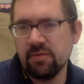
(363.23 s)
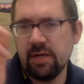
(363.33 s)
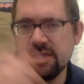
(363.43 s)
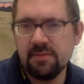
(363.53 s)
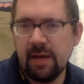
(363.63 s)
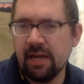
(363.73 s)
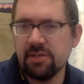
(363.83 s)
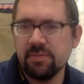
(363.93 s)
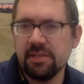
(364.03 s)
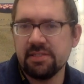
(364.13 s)
away the
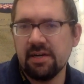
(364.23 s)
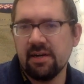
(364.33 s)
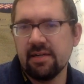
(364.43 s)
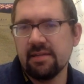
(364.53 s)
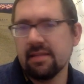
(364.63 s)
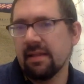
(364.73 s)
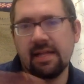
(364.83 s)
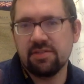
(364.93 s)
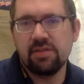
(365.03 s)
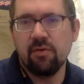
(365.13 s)
Spanish military. And
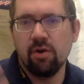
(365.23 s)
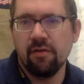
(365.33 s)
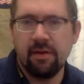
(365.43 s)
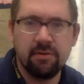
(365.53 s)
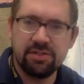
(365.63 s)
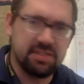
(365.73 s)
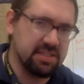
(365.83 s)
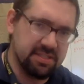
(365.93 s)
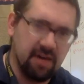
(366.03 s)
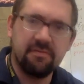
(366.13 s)
that's who they were. They were just
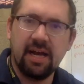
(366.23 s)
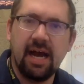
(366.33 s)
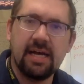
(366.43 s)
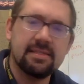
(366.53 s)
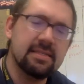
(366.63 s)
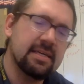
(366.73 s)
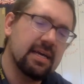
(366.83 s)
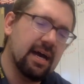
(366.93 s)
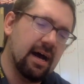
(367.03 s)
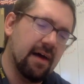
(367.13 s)
these tough guys.
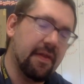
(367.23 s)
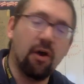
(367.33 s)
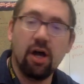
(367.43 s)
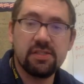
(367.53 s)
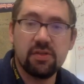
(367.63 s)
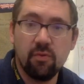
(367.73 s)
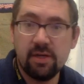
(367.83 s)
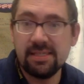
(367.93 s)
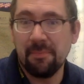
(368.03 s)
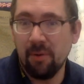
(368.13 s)
They're also the
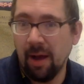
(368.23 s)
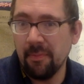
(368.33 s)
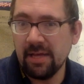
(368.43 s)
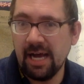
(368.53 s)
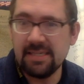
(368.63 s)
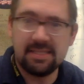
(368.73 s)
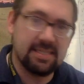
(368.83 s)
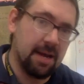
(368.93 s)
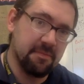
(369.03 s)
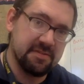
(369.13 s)
ones that probably got to the
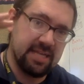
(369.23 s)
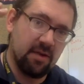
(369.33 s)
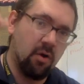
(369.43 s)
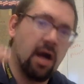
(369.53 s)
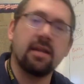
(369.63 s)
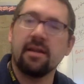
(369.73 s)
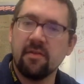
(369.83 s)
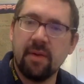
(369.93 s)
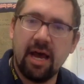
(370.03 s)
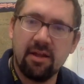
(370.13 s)
top of San Juan.
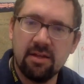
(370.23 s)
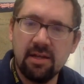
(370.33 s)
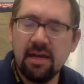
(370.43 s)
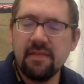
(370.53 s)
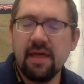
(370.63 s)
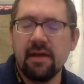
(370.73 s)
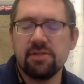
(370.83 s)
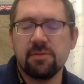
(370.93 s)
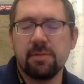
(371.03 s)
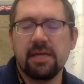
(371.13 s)
Another battle that
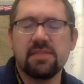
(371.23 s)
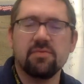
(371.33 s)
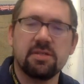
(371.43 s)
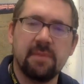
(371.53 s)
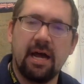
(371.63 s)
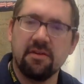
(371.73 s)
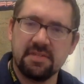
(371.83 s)
took place was the Battle of